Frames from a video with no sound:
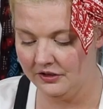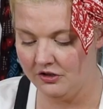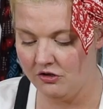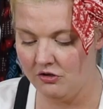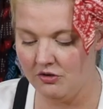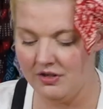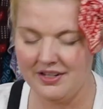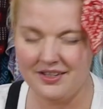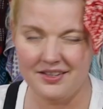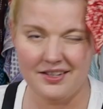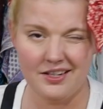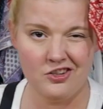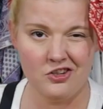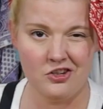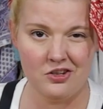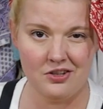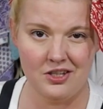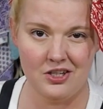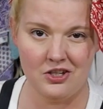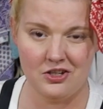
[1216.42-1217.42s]
You can
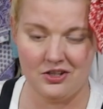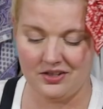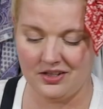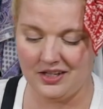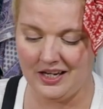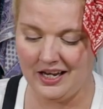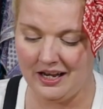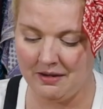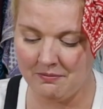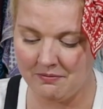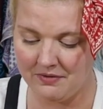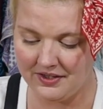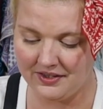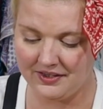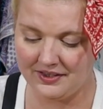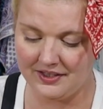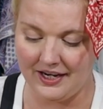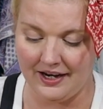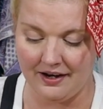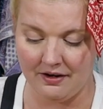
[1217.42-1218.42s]
essentially just hem
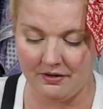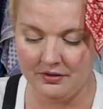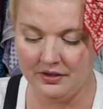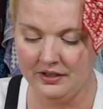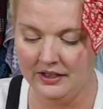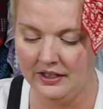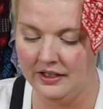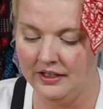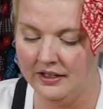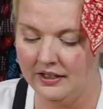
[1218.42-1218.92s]
this down